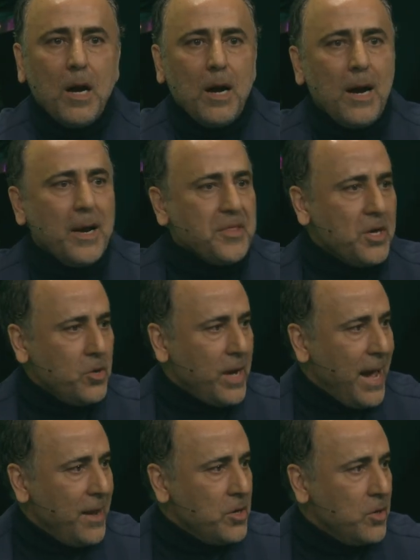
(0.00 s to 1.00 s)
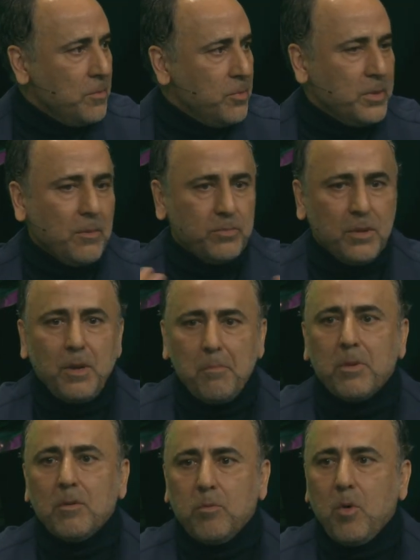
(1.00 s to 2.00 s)
I think you, uh, you, the, the
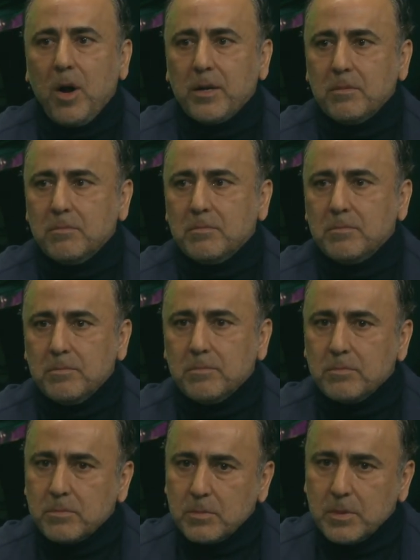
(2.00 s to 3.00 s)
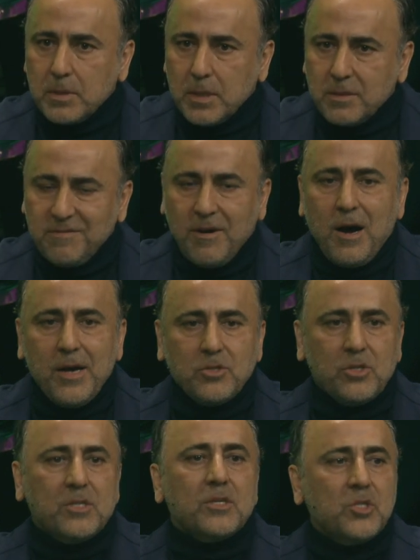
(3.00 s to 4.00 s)
number one
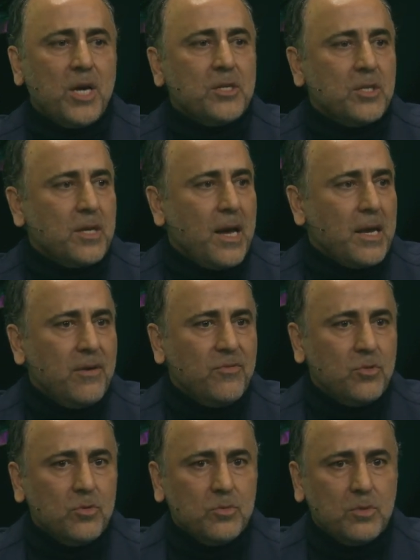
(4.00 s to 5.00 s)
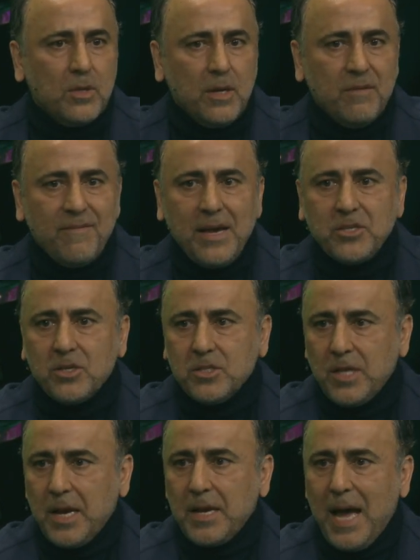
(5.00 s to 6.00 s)
advice or suggestion I give to investors
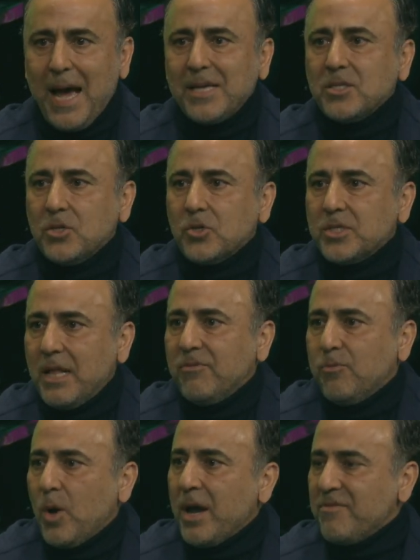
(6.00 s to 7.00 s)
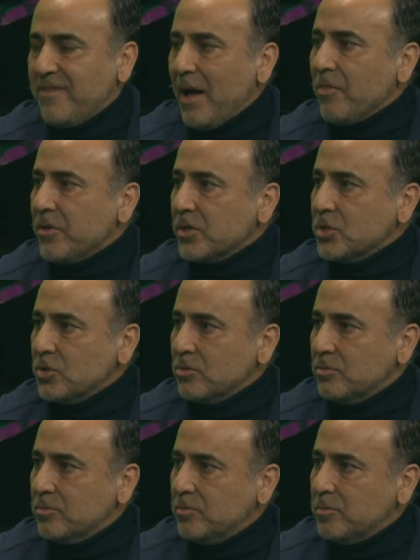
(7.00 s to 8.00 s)
is like ask yourself why founders should
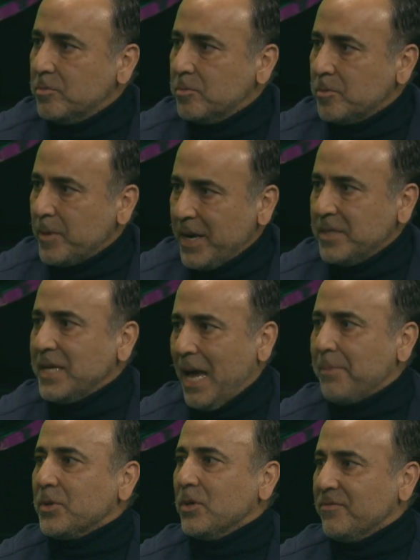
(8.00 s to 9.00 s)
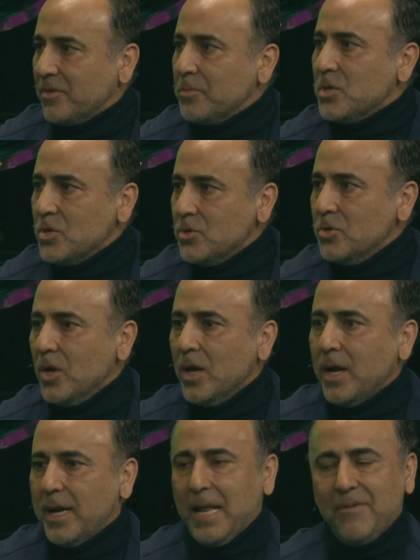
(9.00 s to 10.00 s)
raise capital from you
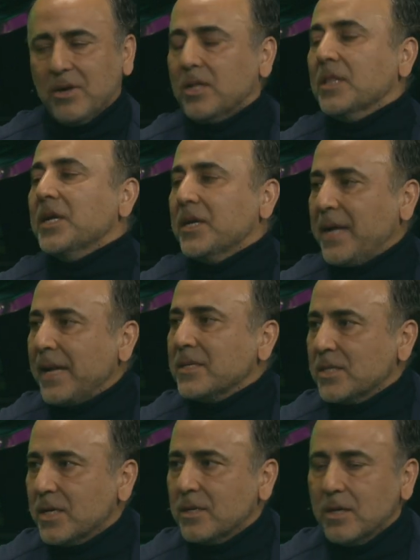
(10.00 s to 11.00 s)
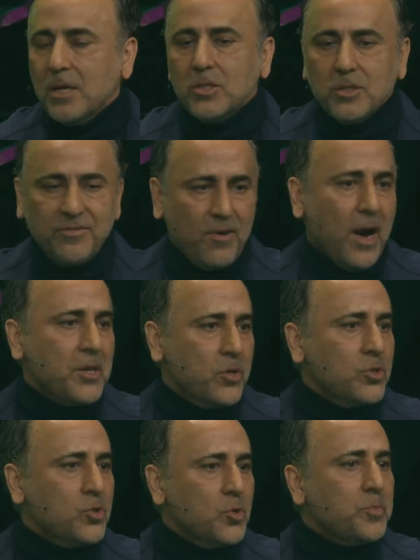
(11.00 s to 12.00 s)
and have a clear answer. So find
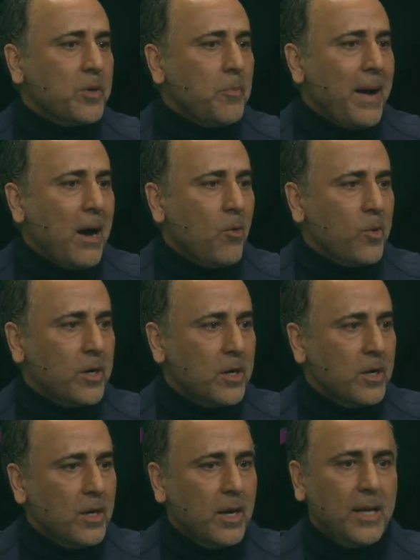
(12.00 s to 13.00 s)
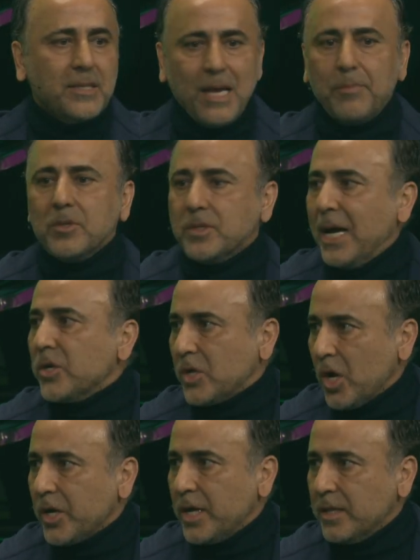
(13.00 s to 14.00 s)
your superpower and double down
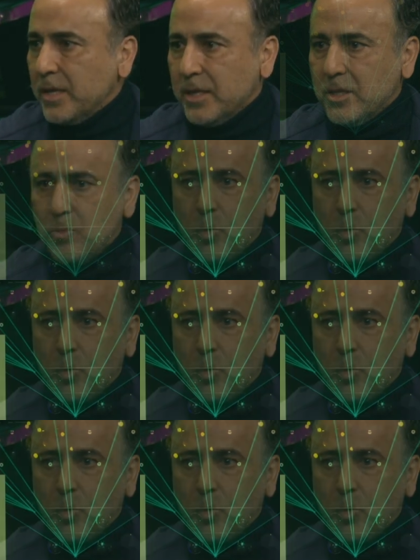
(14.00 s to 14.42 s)
on it. In the